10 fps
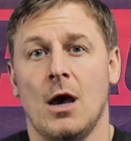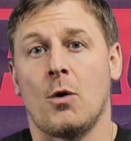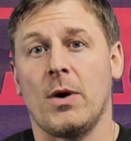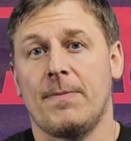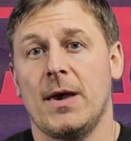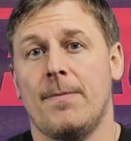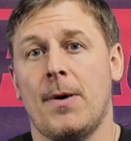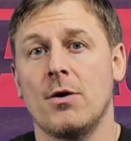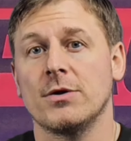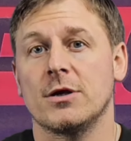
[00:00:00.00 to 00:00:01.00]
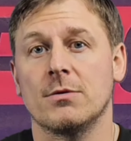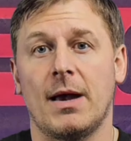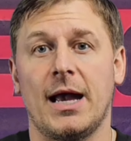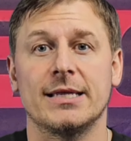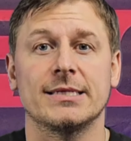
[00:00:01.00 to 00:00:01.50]
A quick bit of podium
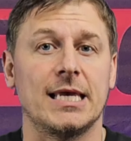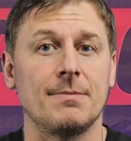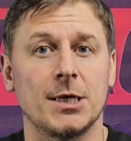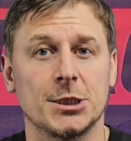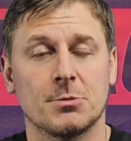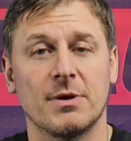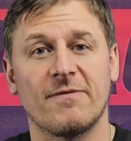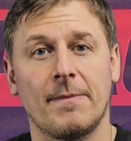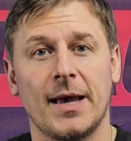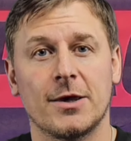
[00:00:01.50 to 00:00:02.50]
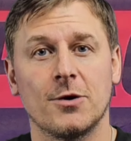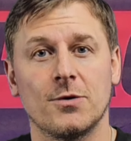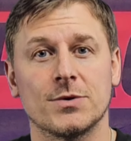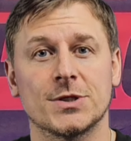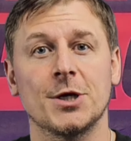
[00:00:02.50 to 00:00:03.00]
and team history for
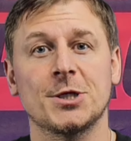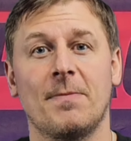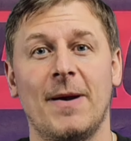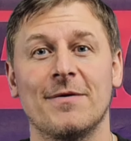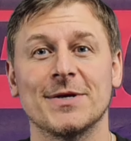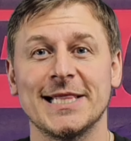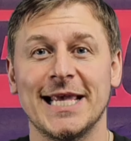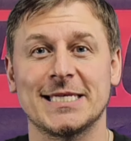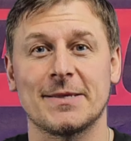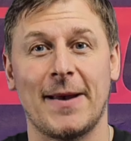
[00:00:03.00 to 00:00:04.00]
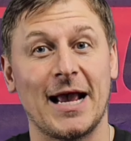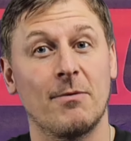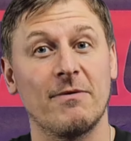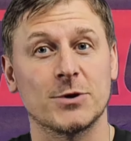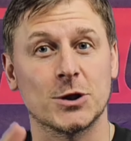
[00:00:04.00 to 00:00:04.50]
Baku. Sergio Perez leads the
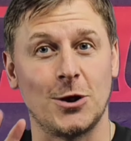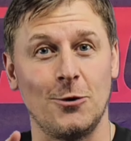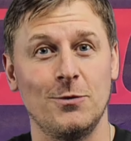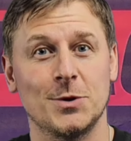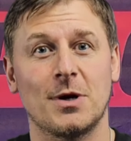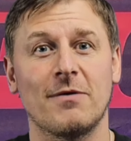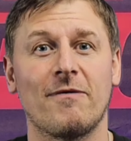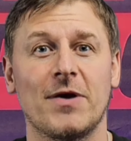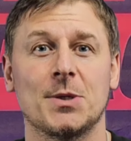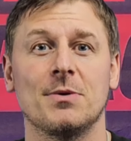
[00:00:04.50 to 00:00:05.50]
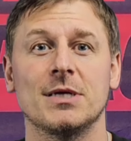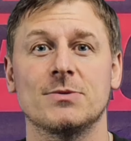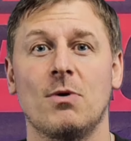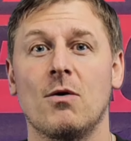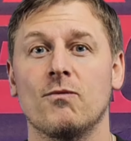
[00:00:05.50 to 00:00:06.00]
pack with 2 driver
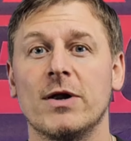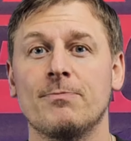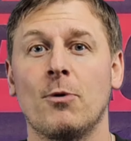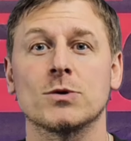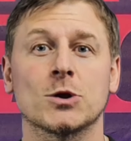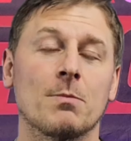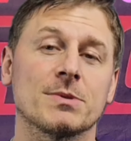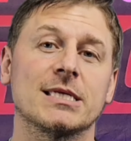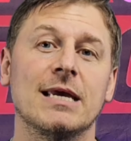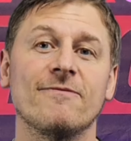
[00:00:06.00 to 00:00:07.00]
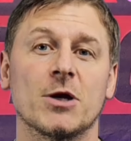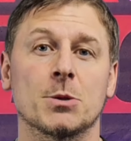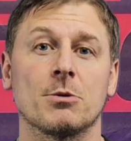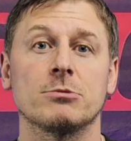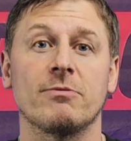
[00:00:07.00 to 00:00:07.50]
victories, while Red Bull tops the team
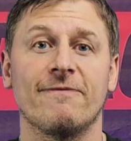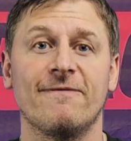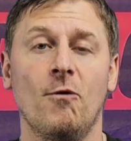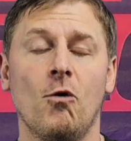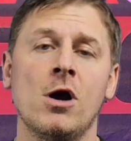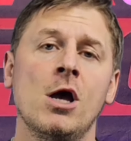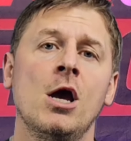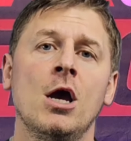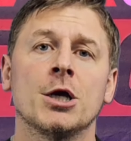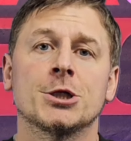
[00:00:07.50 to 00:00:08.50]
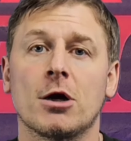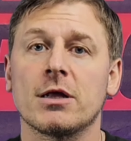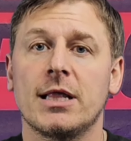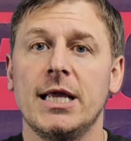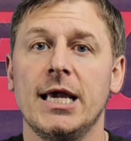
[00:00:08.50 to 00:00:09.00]
victories with 4.
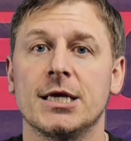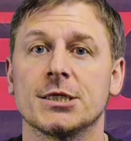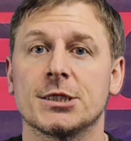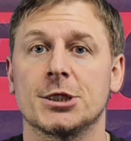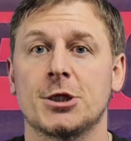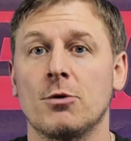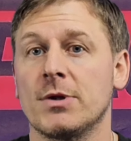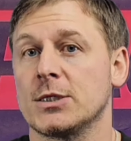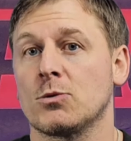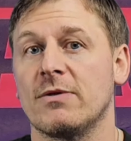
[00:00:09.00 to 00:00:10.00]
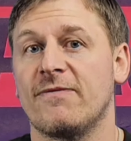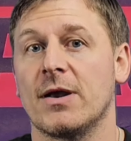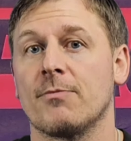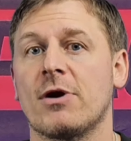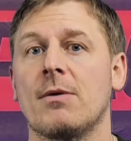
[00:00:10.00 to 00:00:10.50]
Charles Leclerc has shown his
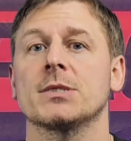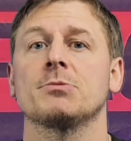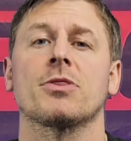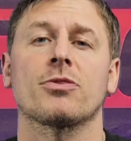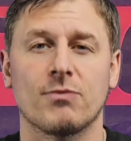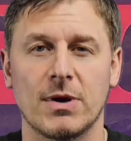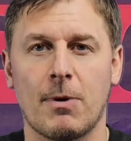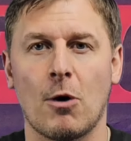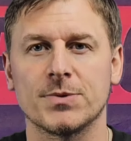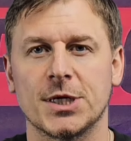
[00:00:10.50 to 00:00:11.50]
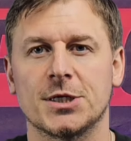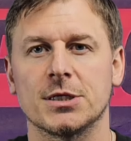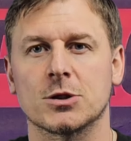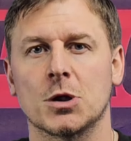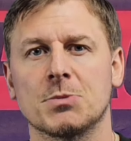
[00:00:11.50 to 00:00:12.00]
qualifying prowess with 3 pole
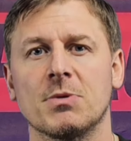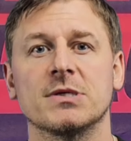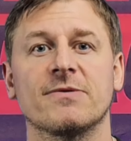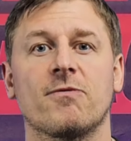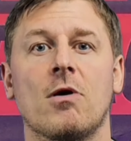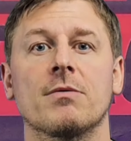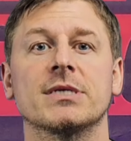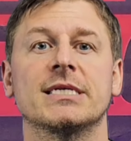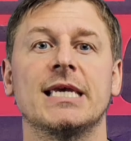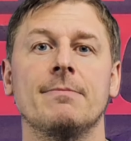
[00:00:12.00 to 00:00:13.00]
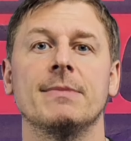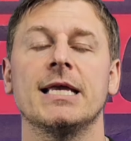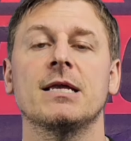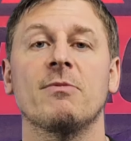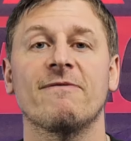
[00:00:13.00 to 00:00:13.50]
positions, contributing to Ferrari's team
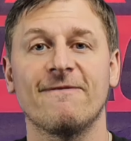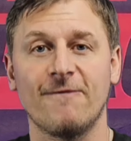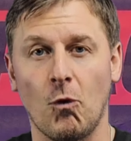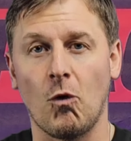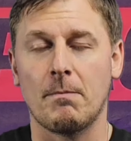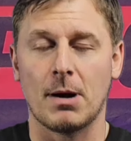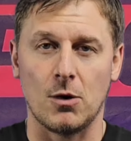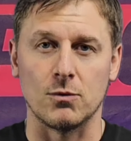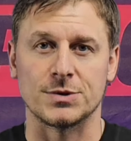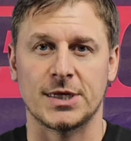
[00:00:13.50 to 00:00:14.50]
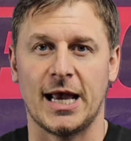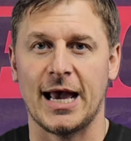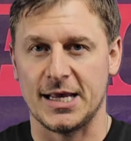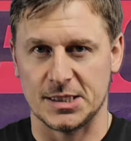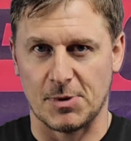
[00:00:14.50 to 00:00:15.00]
leading with 4 poles
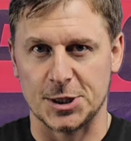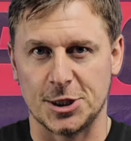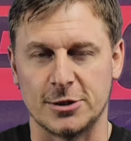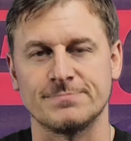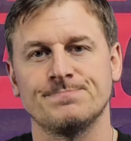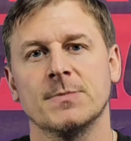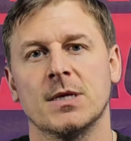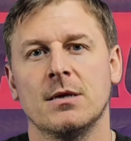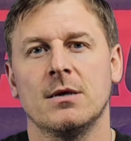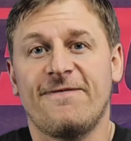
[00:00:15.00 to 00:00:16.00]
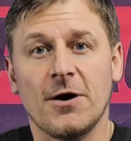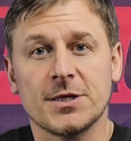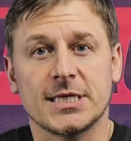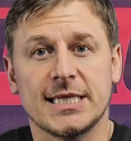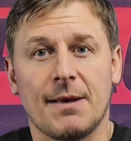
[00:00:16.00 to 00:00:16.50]
at Azerbaijan. The
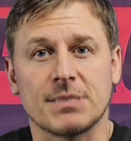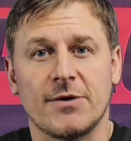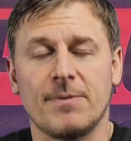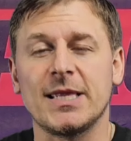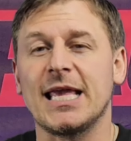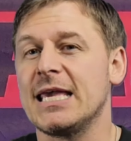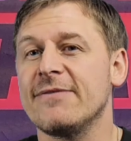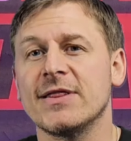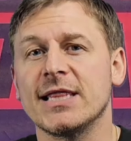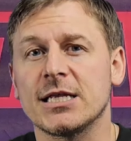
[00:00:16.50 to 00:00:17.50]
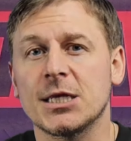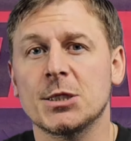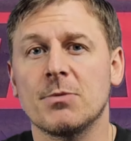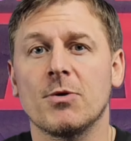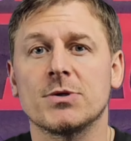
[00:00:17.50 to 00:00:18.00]
fastest laps have been evenly
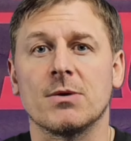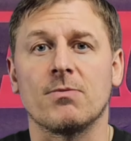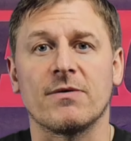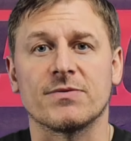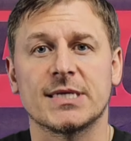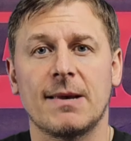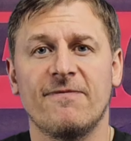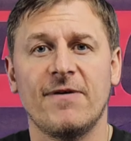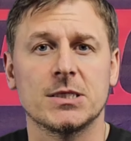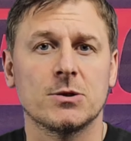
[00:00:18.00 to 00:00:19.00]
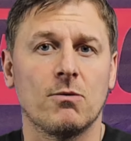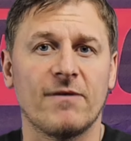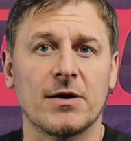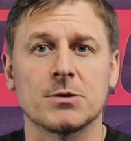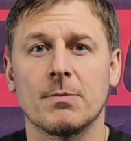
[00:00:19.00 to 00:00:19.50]
distributed, with Seb Vettel,
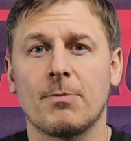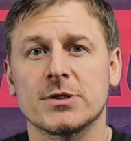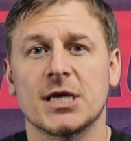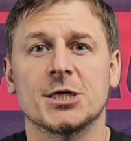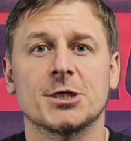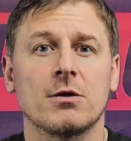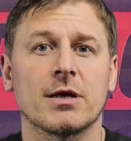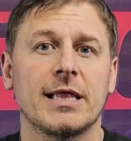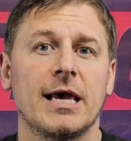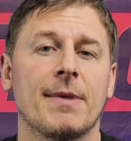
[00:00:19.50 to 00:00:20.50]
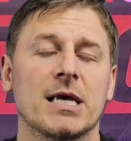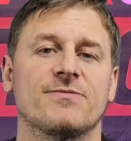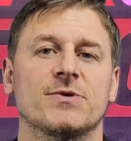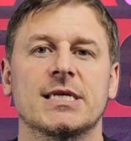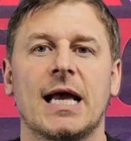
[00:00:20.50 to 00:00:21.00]
Valtteri Bottas, Charles Leclerc, Max
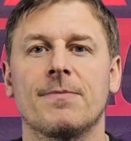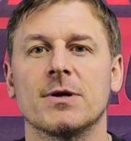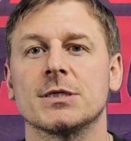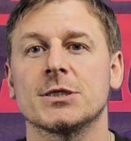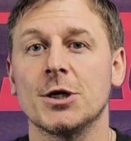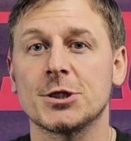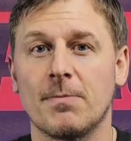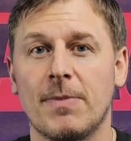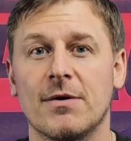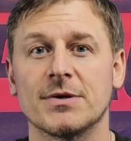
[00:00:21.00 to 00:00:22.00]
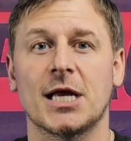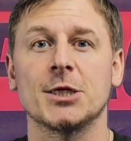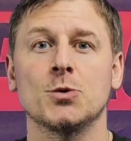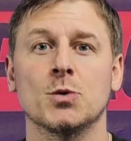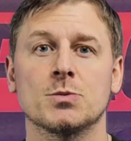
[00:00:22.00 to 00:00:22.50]
Verstappen, Sergio Perez
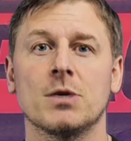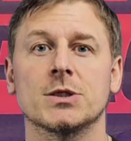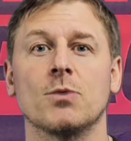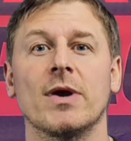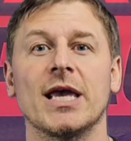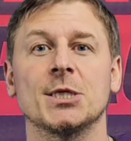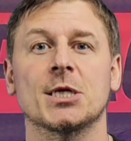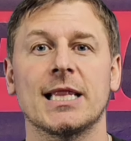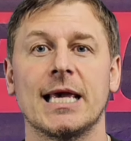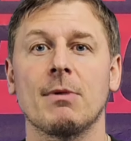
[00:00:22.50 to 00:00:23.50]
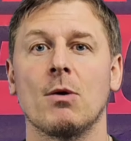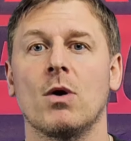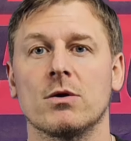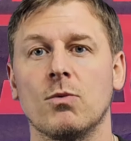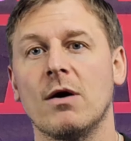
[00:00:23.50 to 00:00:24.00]
and George Russell each claiming
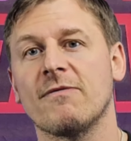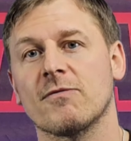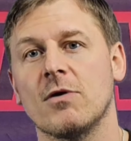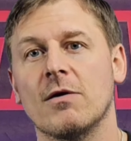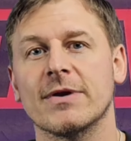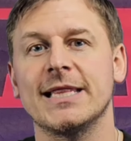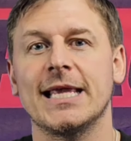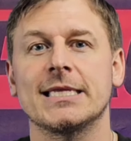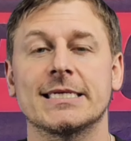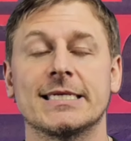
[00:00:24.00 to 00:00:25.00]
one, while Ferrari leads